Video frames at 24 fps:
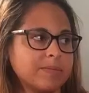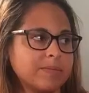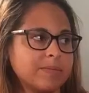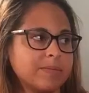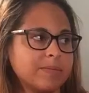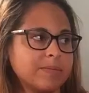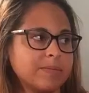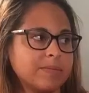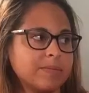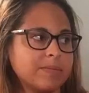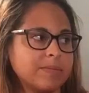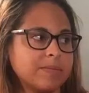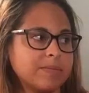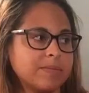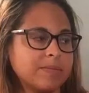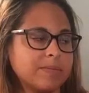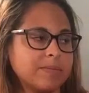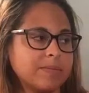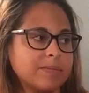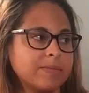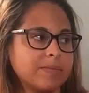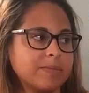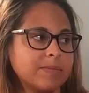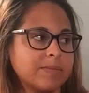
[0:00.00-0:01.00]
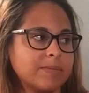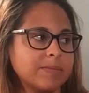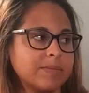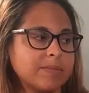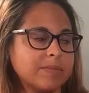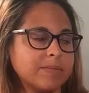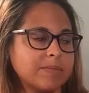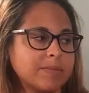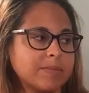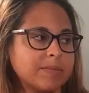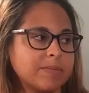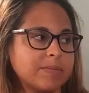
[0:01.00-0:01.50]

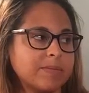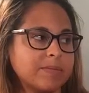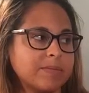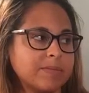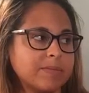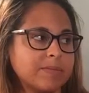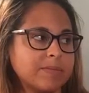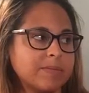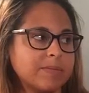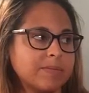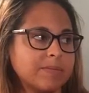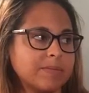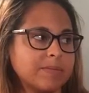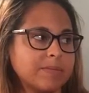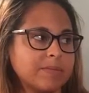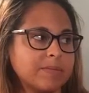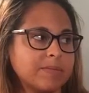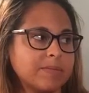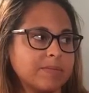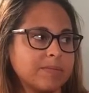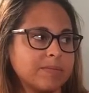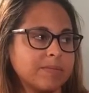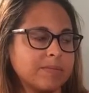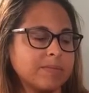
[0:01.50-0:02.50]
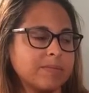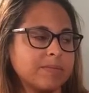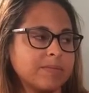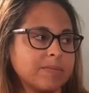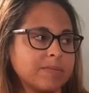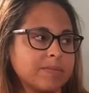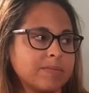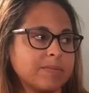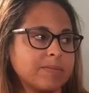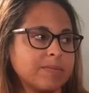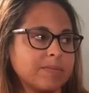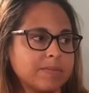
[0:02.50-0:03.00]

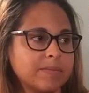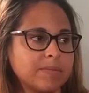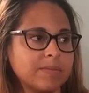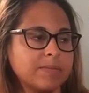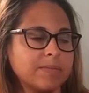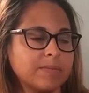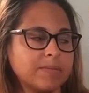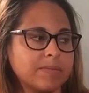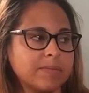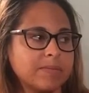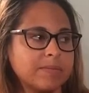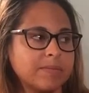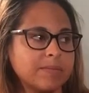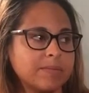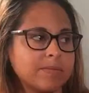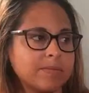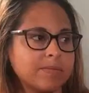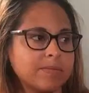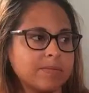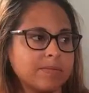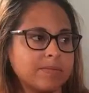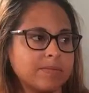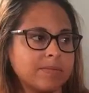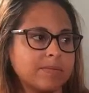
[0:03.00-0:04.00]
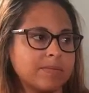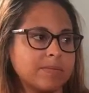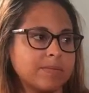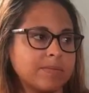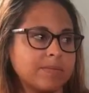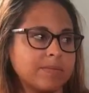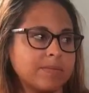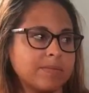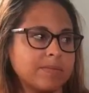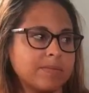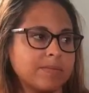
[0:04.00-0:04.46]
[no speech]